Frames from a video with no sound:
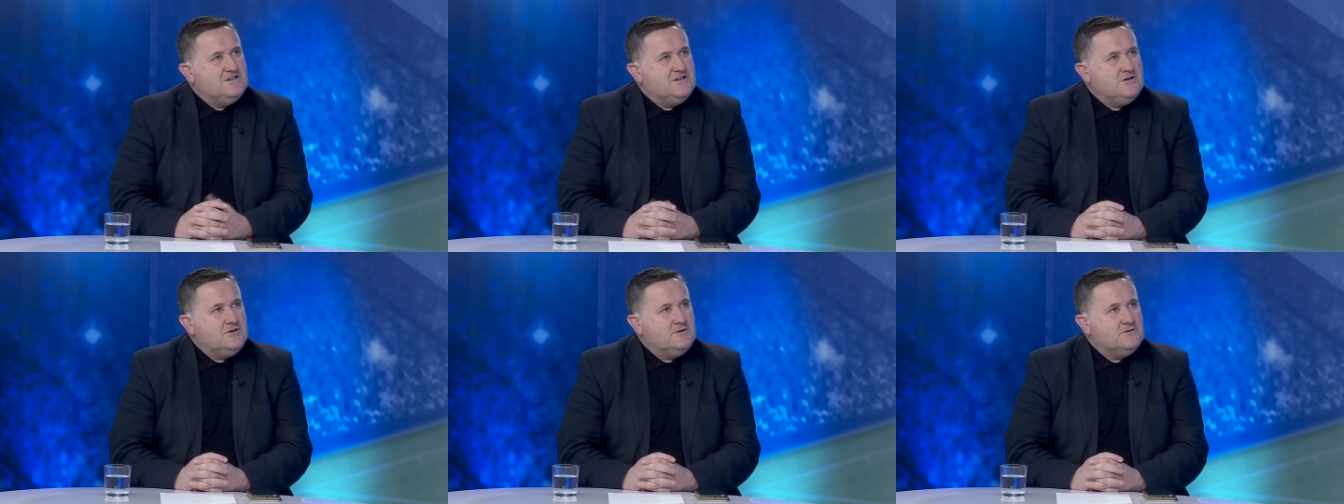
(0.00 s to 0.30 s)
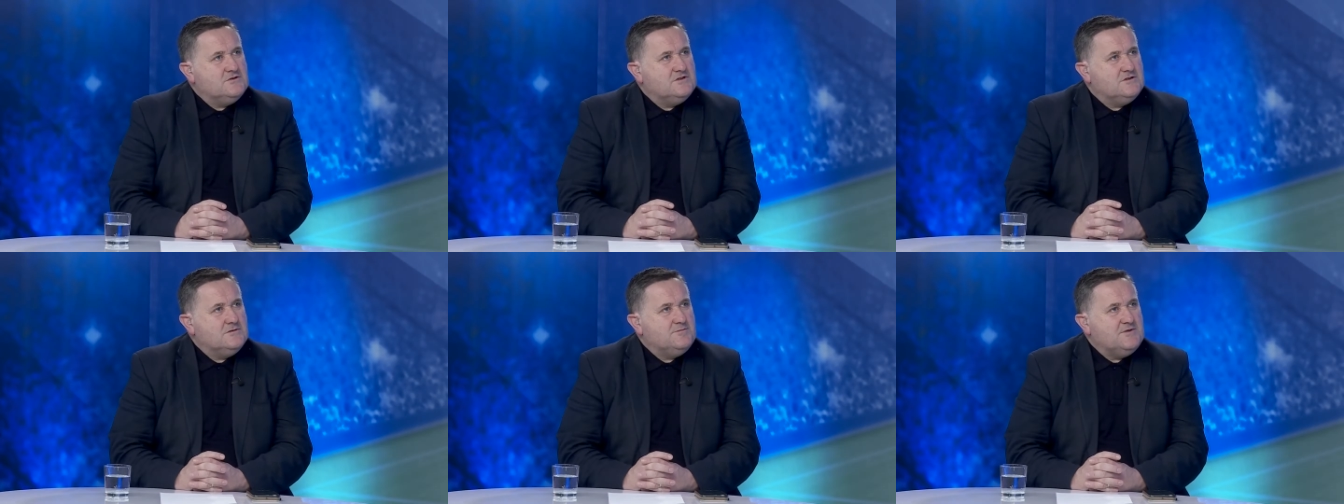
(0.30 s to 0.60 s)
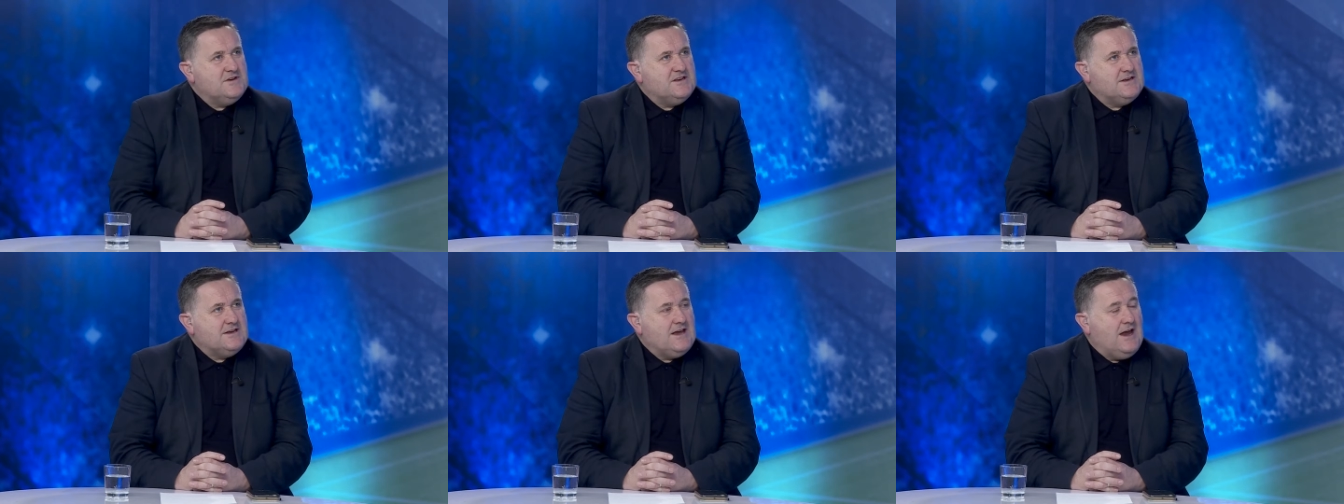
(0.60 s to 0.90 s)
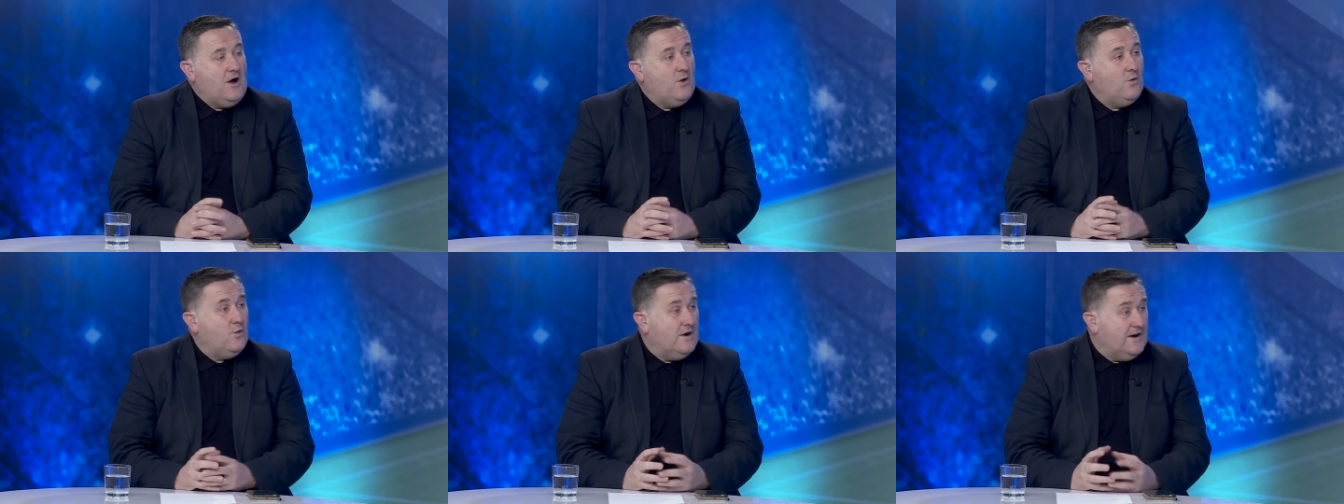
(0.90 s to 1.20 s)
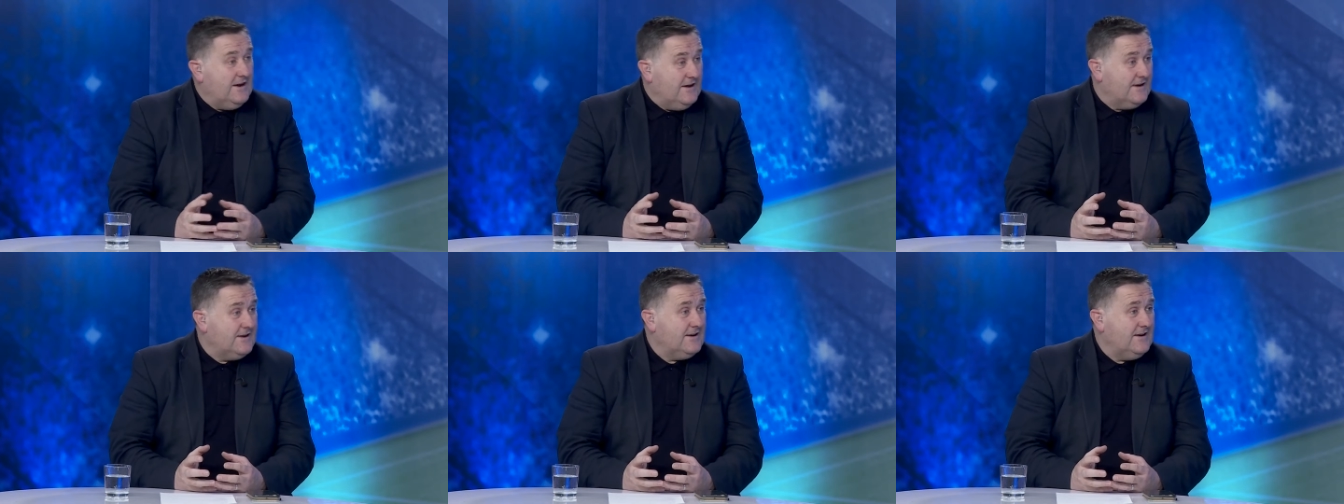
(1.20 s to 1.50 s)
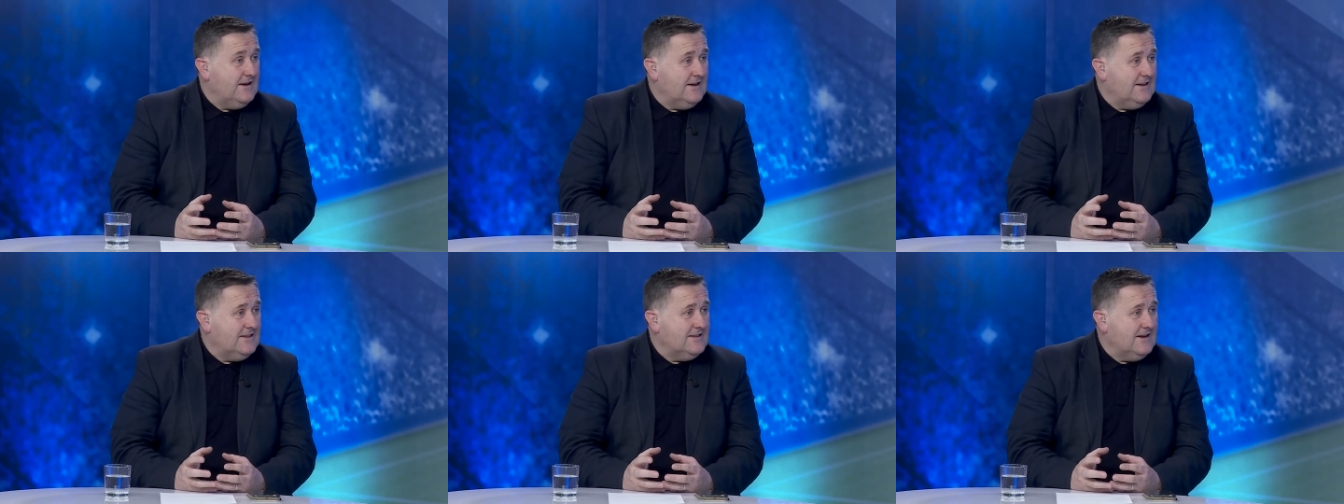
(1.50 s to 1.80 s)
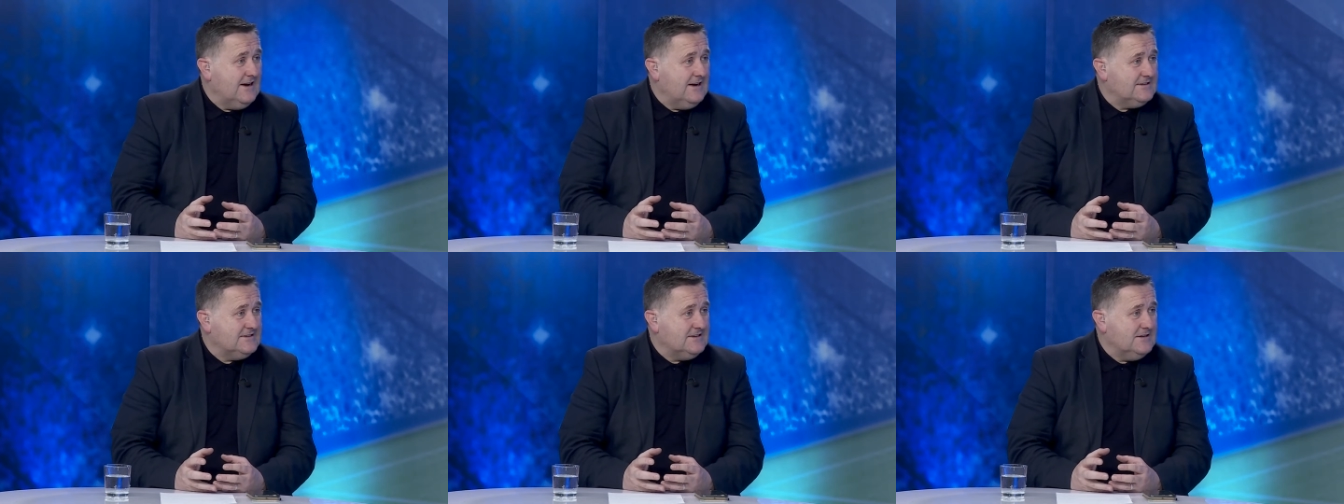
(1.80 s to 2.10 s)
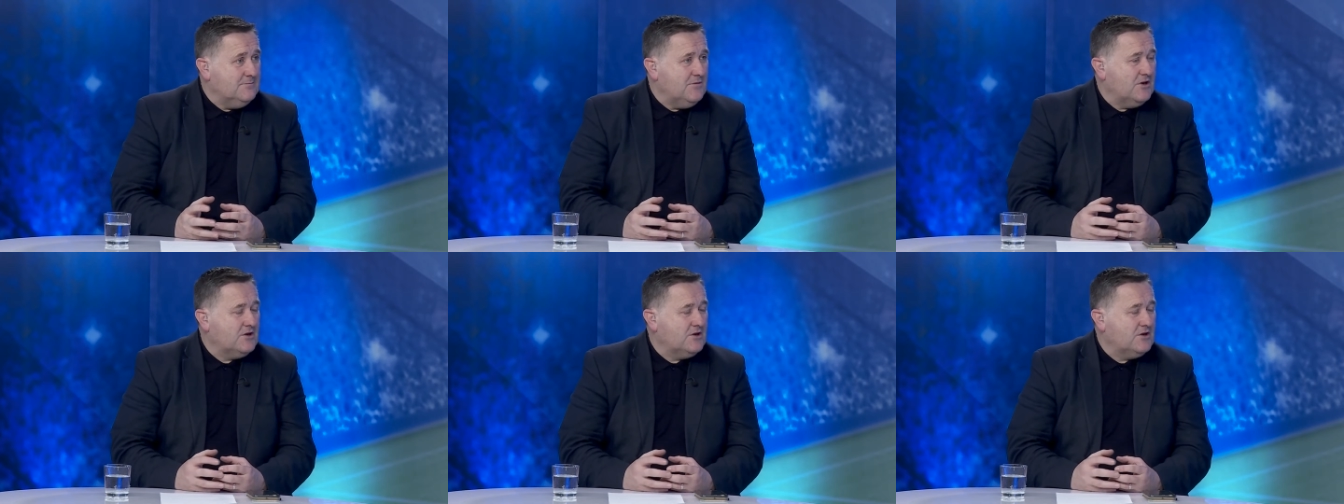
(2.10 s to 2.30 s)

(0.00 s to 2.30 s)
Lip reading: to you to be a winner in that team?